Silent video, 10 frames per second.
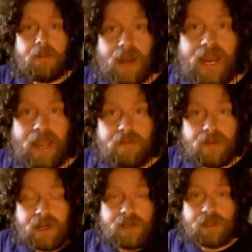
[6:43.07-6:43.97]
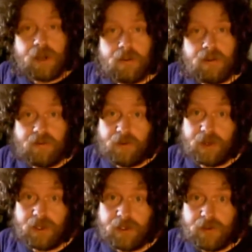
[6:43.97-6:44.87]
My name is Herb
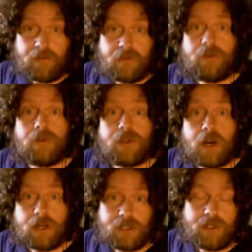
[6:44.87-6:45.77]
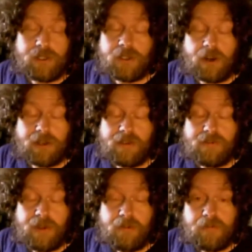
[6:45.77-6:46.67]
Liverwest for newsdocs.tv.
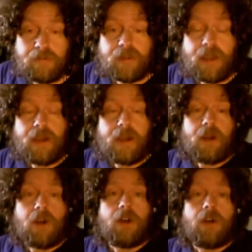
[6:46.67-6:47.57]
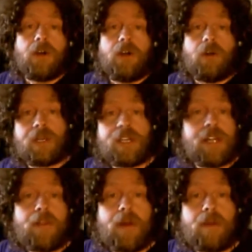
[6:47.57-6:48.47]
You're
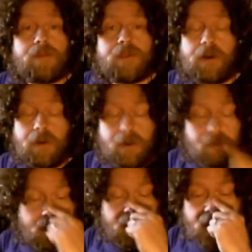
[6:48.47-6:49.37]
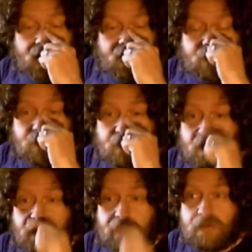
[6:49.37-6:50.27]
watching another episode of
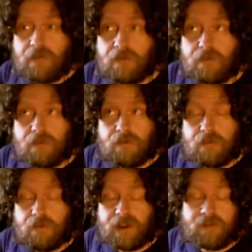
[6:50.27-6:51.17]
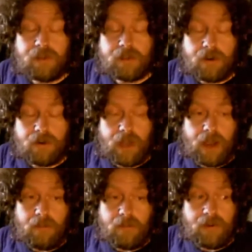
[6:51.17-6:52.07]
whatever it's called
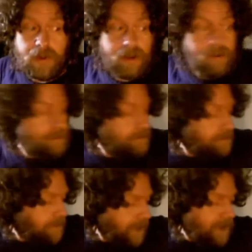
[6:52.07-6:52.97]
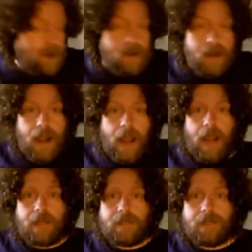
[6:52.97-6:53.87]
I'm doing,
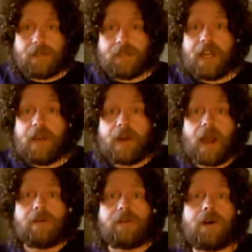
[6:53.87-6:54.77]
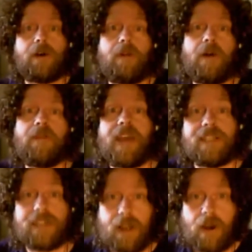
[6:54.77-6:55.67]
and today we're going to talk about the
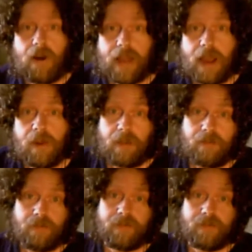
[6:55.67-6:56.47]
SLR camera.